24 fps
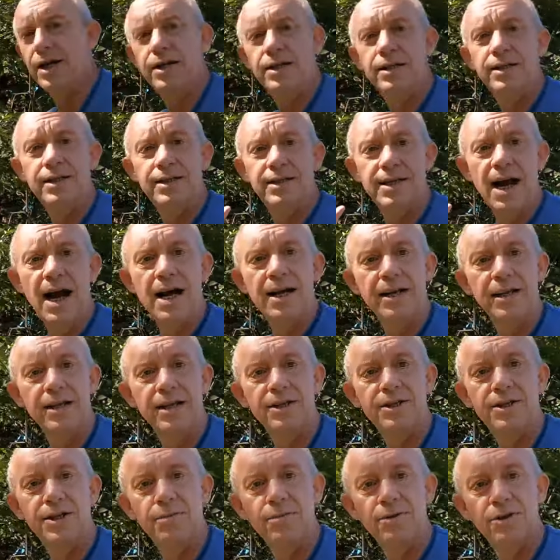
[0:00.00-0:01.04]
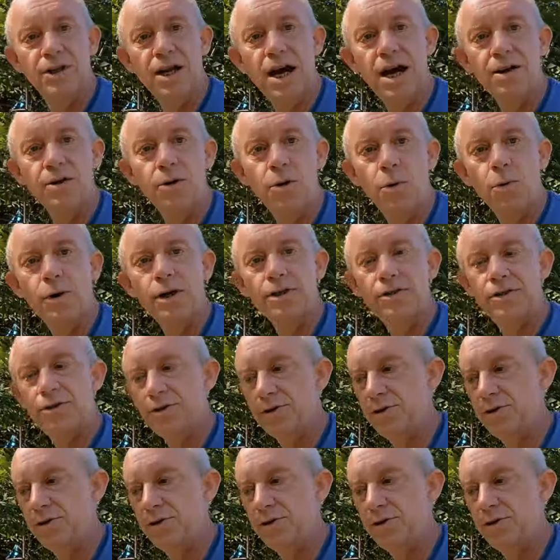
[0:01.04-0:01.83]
in deciding that she was not going